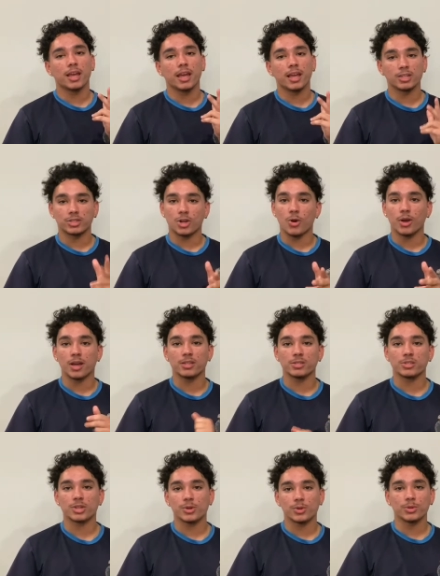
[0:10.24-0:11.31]
and go ahead and
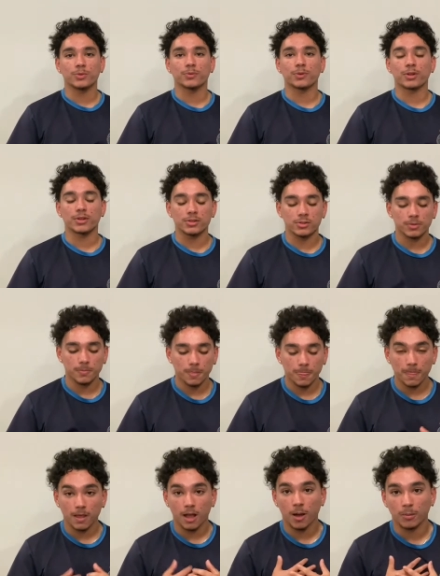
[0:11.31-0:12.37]
share it with your friends.
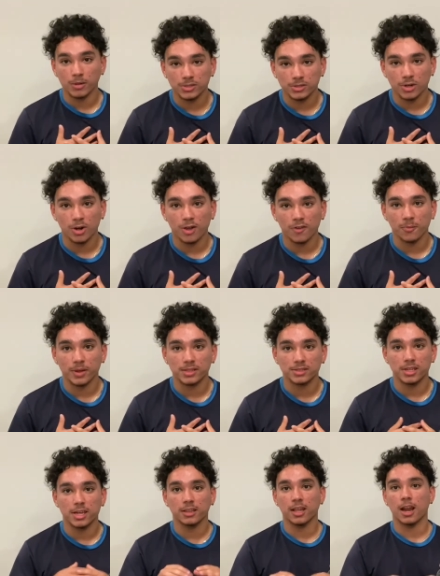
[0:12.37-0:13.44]
I'm going to start off by
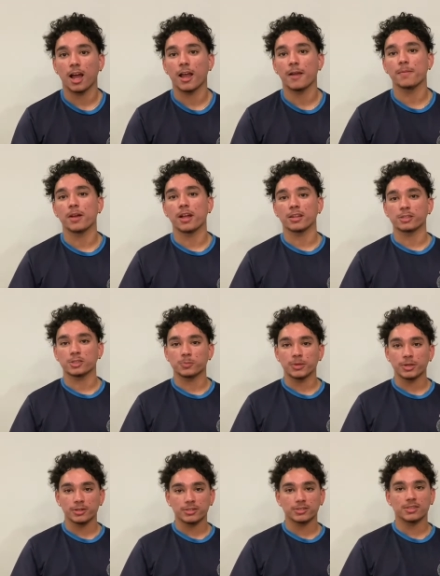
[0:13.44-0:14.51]
saying that I am not
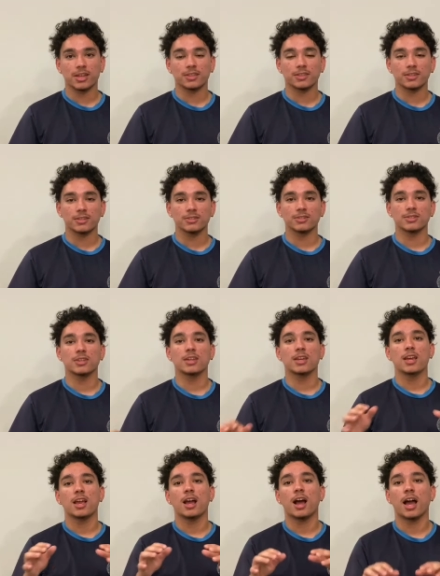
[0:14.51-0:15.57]
experienced at this.
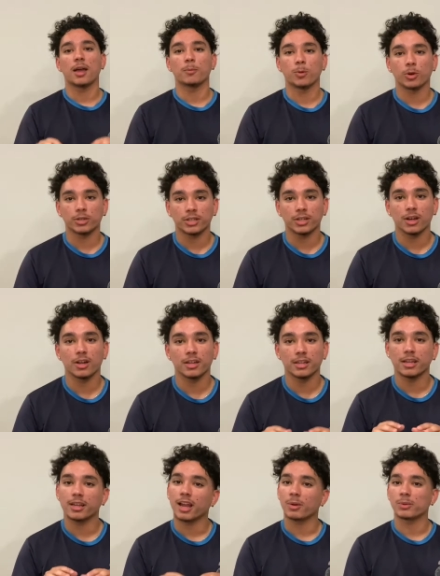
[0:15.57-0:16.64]
I'm working on it
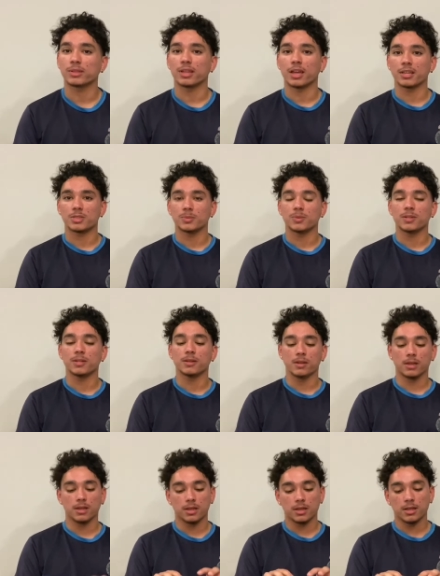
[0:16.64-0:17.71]
and I would like to be.
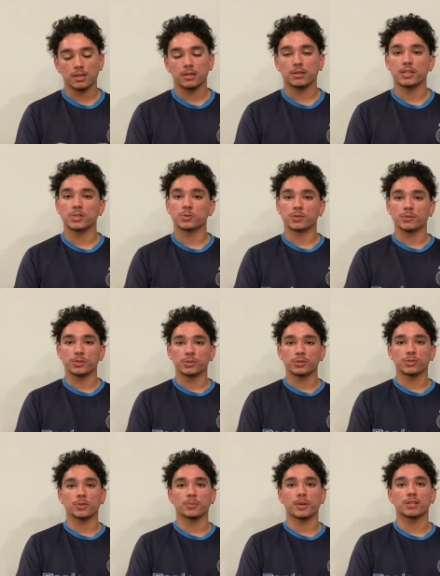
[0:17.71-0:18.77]
These
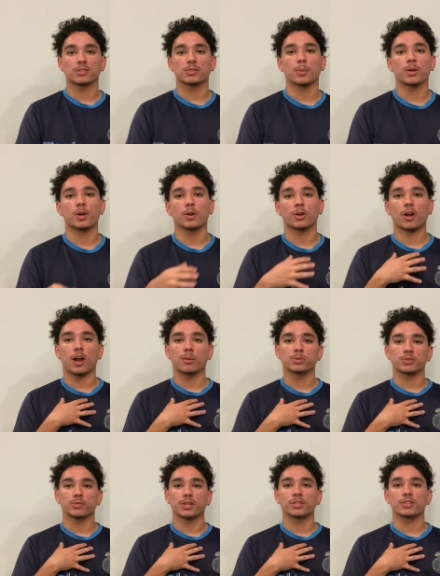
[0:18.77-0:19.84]
reviews are based on my own
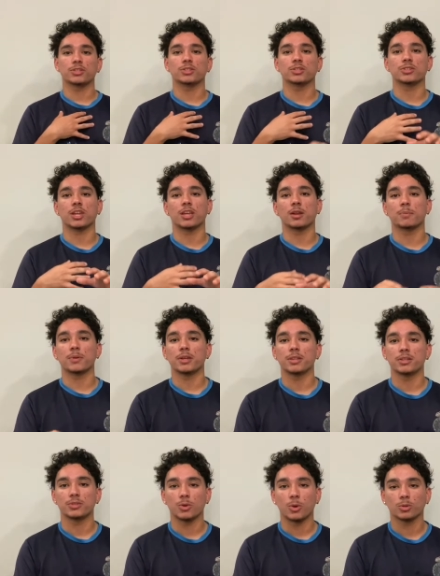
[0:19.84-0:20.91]
observations and
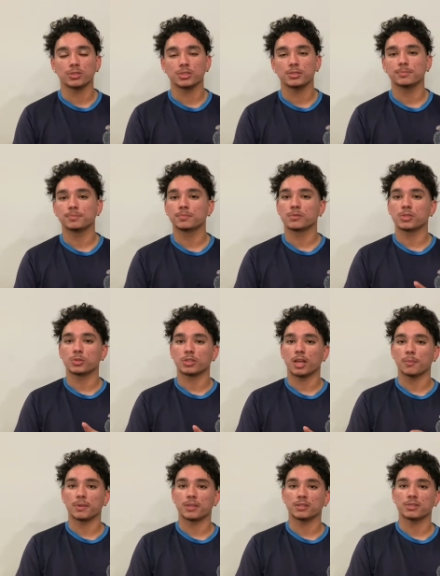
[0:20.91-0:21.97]
opinions only. So with
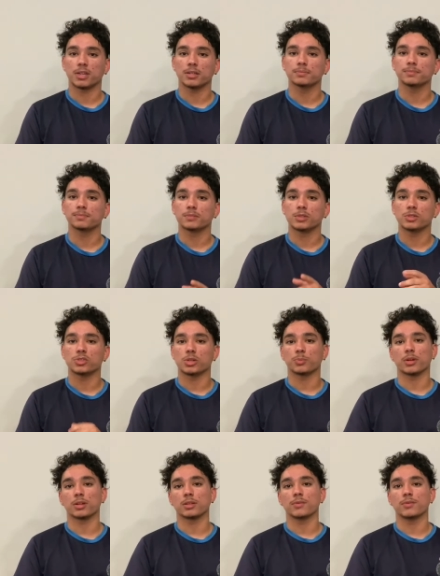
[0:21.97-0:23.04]
that being said, let's jump
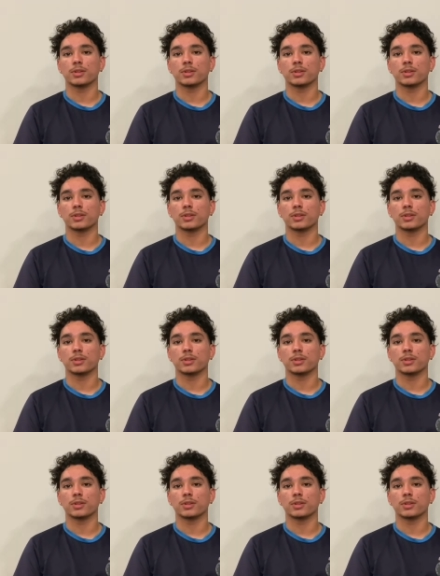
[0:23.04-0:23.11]
right into the